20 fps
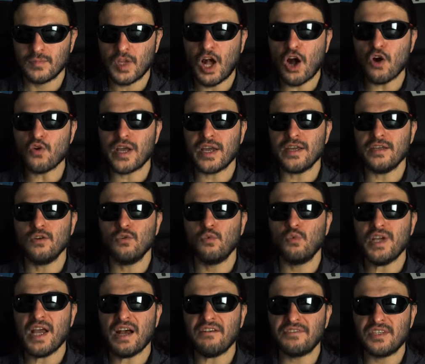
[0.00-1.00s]
Okay,
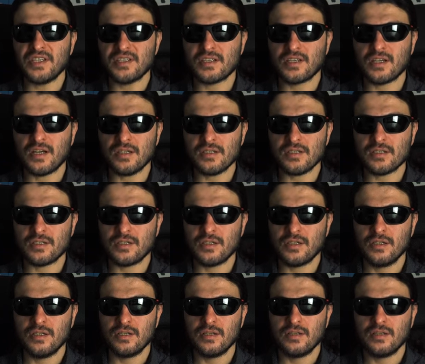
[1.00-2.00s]
we have discussed
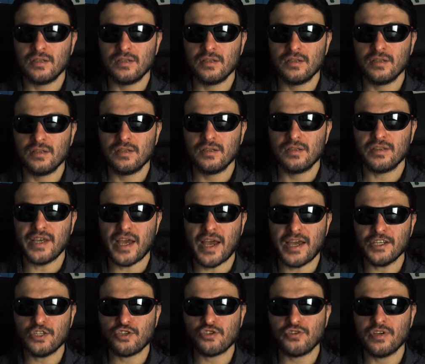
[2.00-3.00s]
the
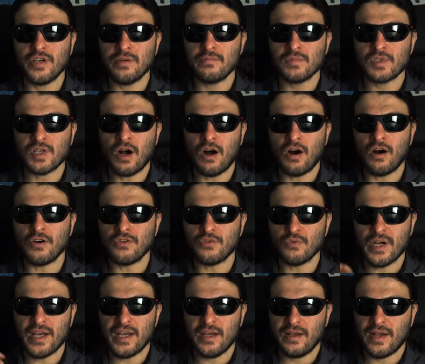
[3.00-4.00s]
Atrium's
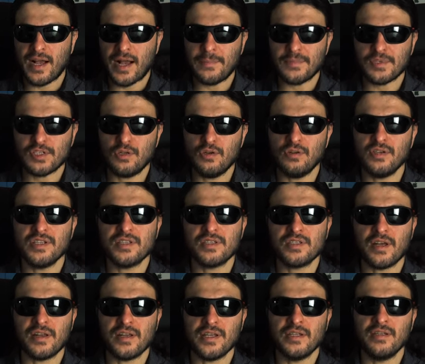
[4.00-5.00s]
hardware, absolutely
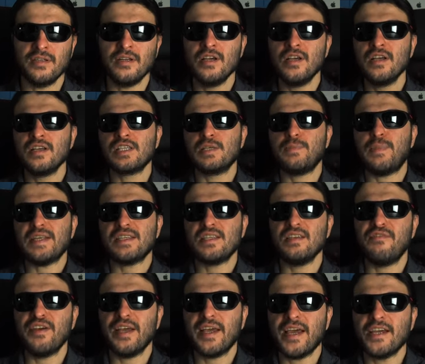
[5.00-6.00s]
stunning,
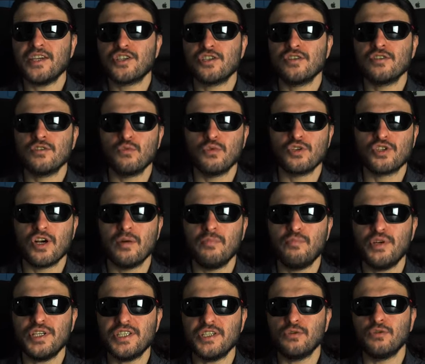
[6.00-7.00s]
specifications, which are
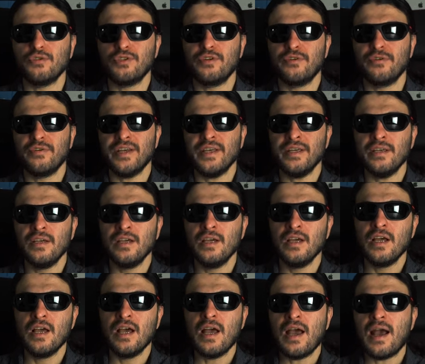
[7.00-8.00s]
pretty ordinary,
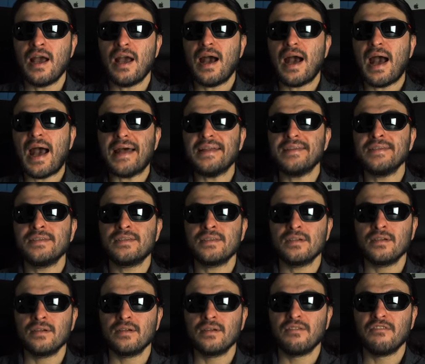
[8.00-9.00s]
and
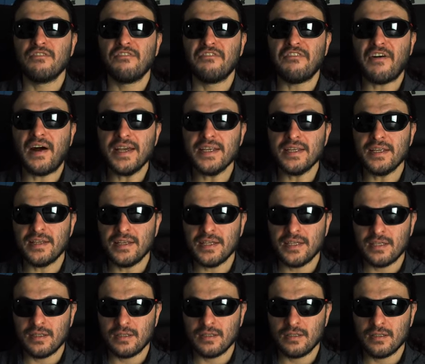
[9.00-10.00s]

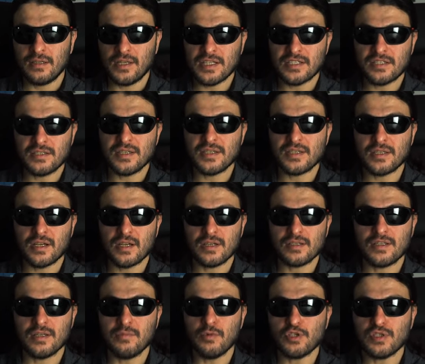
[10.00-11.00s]
finally, let's
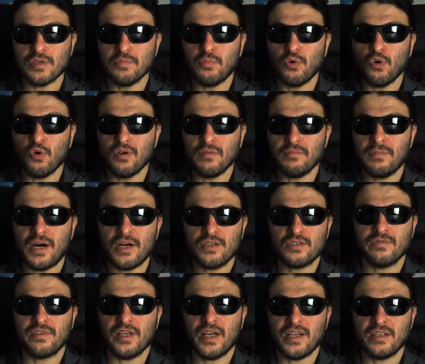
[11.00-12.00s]
discuss the most important part
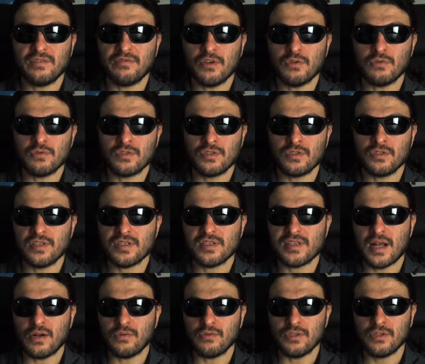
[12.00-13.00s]
of the headphones, the
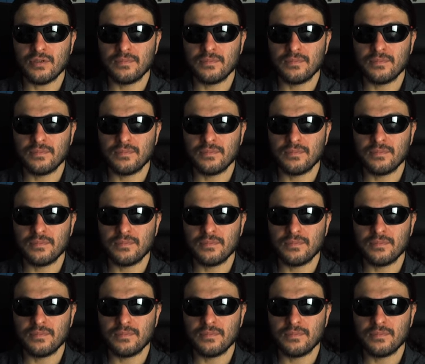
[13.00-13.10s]
sound.